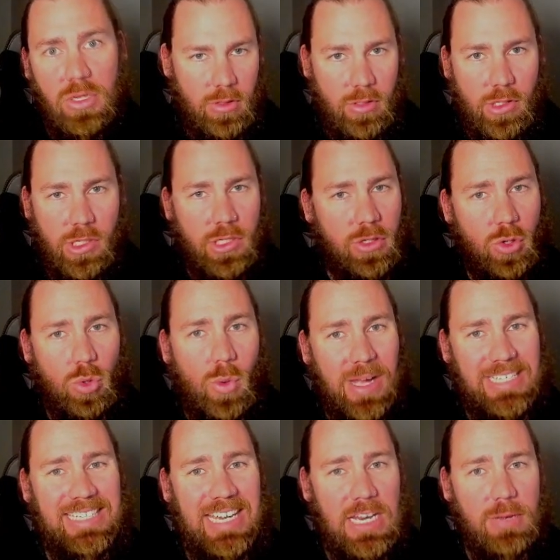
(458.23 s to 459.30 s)
You just
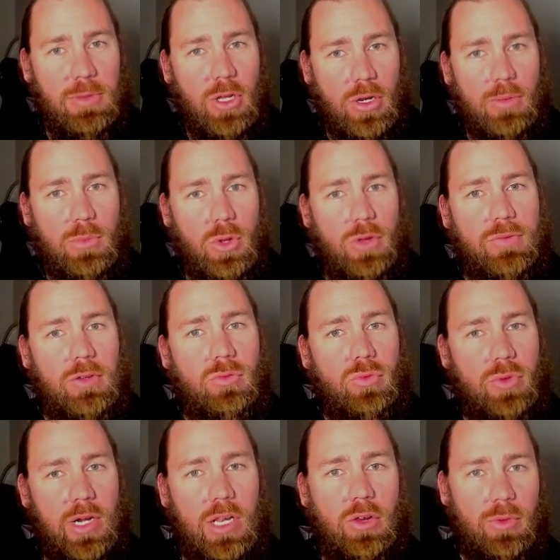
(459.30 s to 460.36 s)
always need to be on the move and
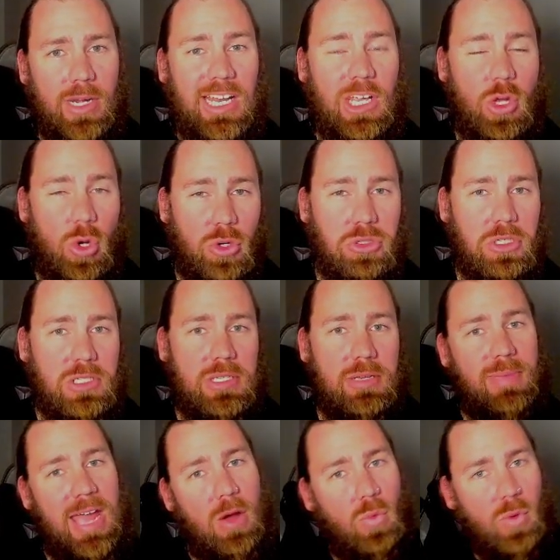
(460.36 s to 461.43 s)
really, really cautious
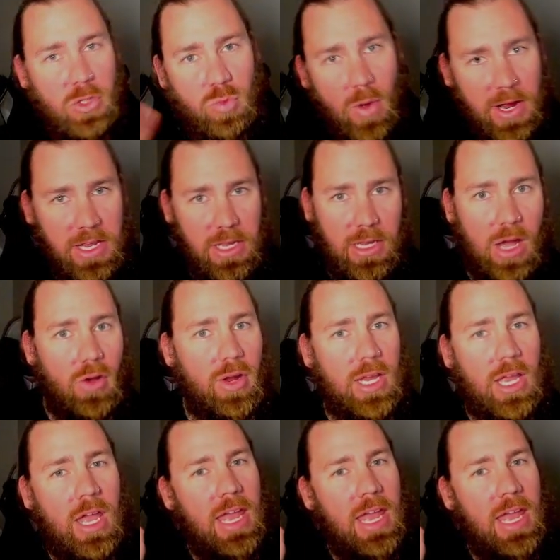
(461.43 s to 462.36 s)
about which way you're going